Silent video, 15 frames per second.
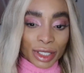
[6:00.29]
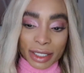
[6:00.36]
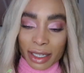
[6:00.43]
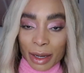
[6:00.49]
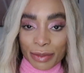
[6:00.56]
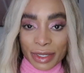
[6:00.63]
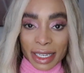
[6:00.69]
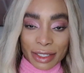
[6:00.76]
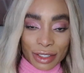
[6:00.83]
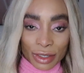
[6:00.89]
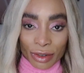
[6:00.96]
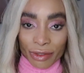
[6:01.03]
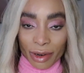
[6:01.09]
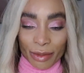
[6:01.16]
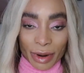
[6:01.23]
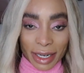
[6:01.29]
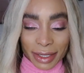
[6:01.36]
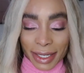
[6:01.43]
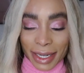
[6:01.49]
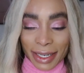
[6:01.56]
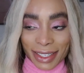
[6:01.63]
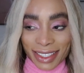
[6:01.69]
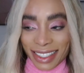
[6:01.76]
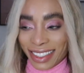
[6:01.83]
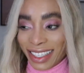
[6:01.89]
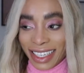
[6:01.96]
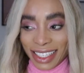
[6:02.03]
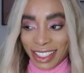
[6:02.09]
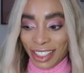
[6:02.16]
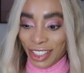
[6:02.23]
just obsessing over bright colors. It
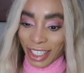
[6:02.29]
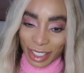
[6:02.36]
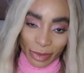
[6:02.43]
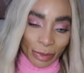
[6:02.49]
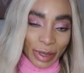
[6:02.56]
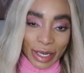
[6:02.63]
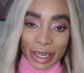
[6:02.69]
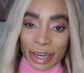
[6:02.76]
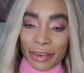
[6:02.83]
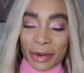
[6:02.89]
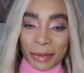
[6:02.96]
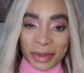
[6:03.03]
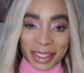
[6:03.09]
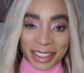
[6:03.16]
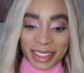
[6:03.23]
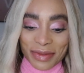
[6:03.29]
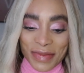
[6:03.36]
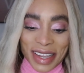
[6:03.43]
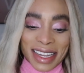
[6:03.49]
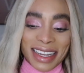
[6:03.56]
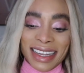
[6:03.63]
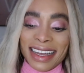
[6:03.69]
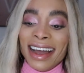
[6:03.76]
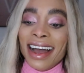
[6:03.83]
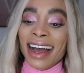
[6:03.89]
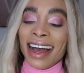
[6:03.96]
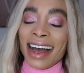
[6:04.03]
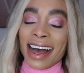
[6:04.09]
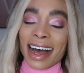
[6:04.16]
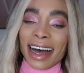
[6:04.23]
could just be the Caribbean in me.
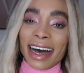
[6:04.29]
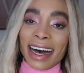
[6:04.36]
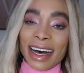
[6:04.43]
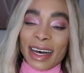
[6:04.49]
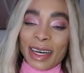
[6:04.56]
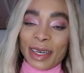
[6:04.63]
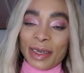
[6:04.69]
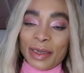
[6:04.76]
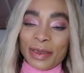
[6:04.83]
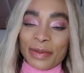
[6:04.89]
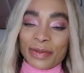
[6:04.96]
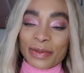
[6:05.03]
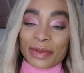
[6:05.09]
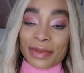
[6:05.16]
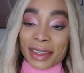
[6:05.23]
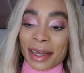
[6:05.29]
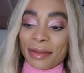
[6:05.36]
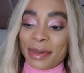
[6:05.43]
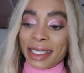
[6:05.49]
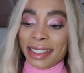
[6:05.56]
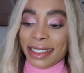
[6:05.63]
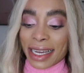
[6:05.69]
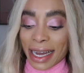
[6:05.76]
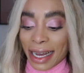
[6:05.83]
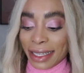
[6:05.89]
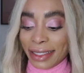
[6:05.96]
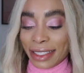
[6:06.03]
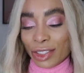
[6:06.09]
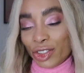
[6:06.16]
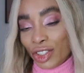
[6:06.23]
But yeah,
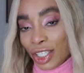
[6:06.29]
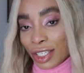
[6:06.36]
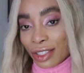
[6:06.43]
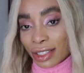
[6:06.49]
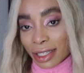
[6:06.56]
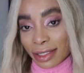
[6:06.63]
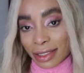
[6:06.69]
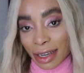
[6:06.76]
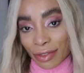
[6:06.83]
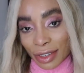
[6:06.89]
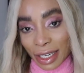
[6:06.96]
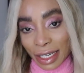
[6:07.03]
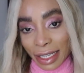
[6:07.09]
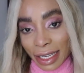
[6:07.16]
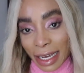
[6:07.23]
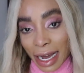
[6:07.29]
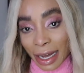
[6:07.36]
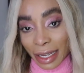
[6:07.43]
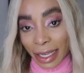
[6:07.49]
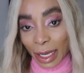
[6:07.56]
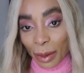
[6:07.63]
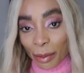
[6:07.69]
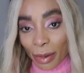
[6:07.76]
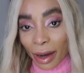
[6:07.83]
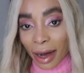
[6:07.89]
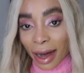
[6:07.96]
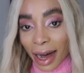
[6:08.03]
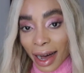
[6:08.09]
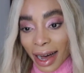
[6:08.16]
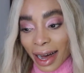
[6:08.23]
this jeans is definitely a keeper.
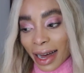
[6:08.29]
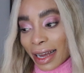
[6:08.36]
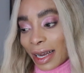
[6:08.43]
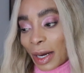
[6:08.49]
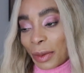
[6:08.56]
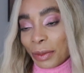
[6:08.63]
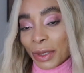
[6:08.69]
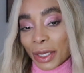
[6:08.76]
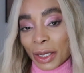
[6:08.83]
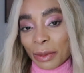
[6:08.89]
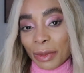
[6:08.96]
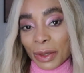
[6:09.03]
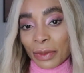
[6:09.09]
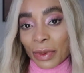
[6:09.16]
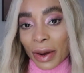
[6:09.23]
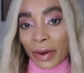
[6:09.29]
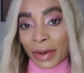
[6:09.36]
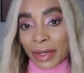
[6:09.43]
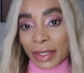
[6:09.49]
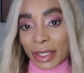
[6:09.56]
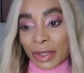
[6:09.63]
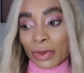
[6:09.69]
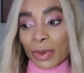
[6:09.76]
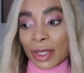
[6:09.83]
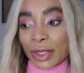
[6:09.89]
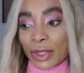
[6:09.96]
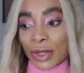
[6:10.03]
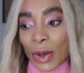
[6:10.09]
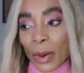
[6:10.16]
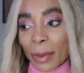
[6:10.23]
I am gonna be wearing this with
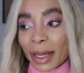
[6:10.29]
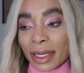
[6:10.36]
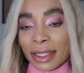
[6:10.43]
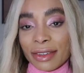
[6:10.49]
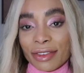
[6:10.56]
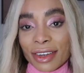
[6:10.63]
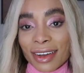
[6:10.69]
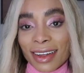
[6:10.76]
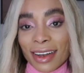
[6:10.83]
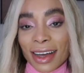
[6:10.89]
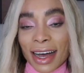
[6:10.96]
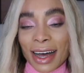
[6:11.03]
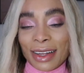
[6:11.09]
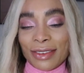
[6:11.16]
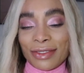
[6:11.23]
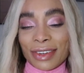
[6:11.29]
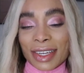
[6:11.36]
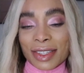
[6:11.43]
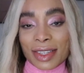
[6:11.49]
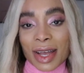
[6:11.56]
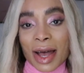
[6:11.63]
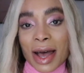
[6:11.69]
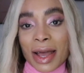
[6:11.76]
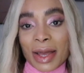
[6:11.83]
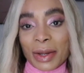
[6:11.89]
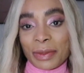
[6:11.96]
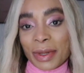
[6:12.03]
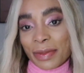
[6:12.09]
so many different color outfits. I am